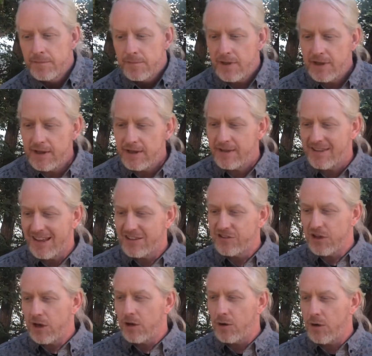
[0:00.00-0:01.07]
That's
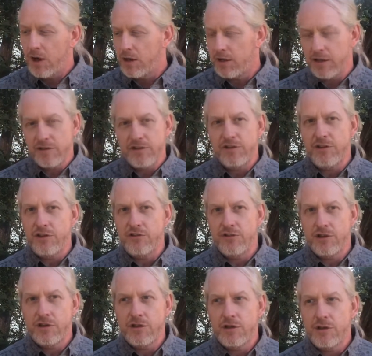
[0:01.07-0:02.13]
how I like to teach
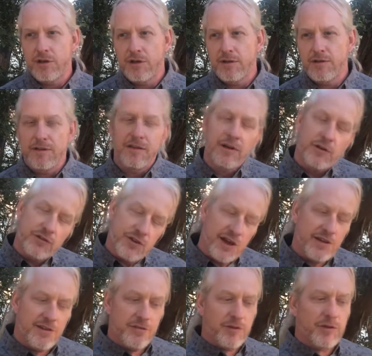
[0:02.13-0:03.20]
it, a little
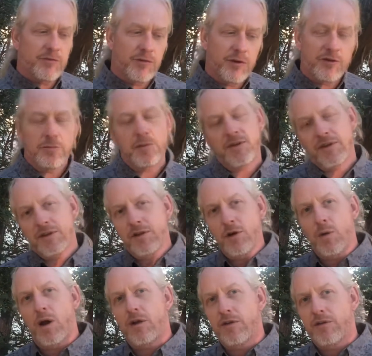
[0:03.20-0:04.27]
scientific first, but then
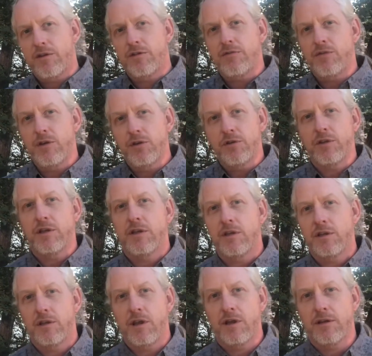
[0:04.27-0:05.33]
go out into the field and
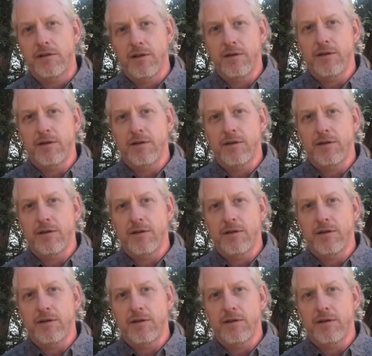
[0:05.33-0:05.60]
get like